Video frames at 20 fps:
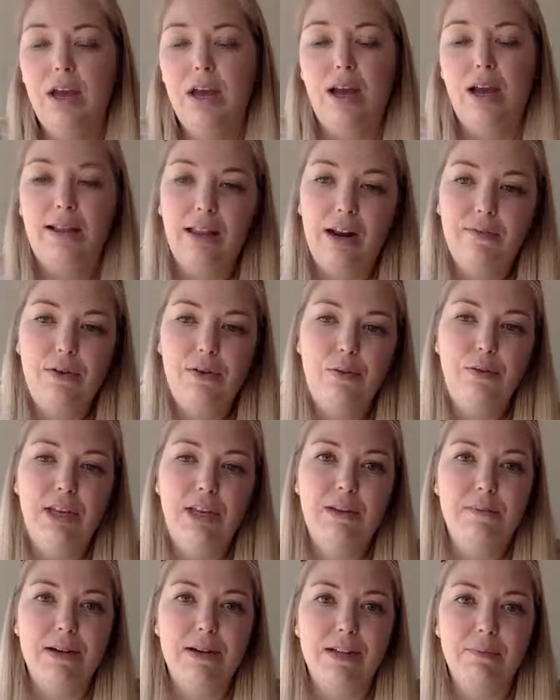A lot of you
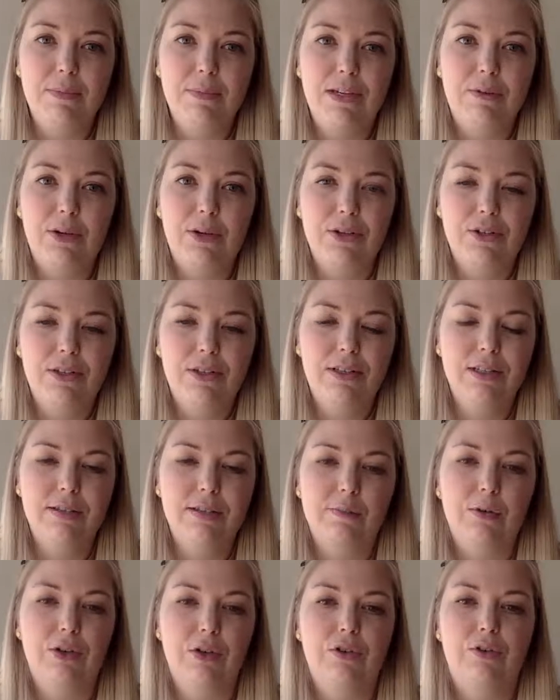emailed me questions.
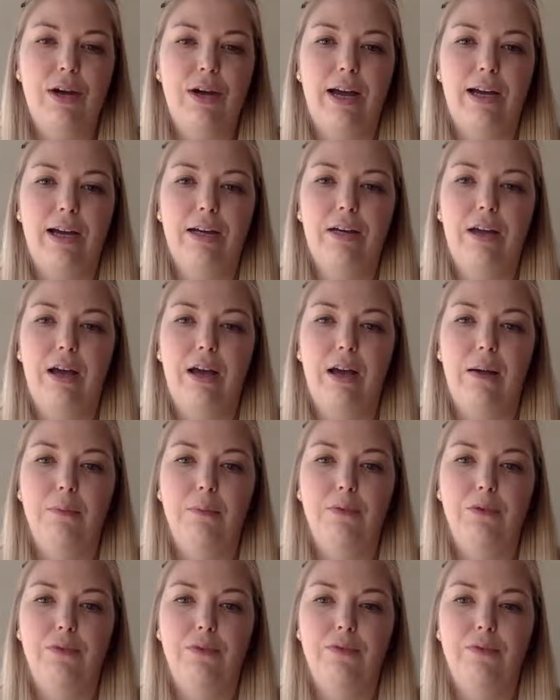I'm going to try and
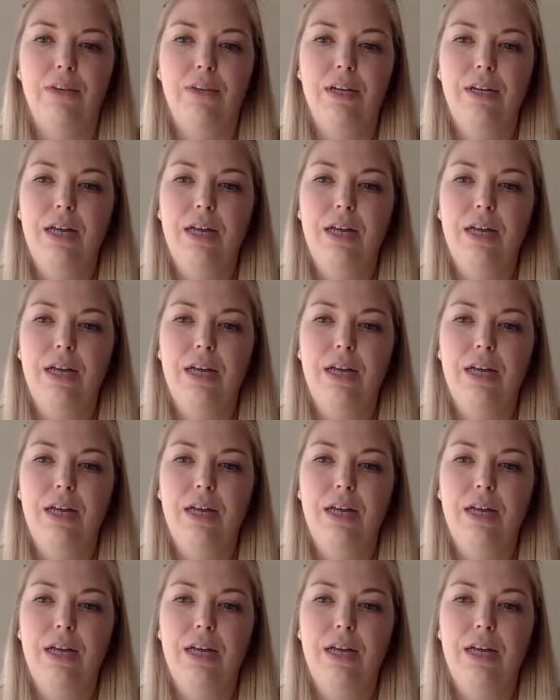sort of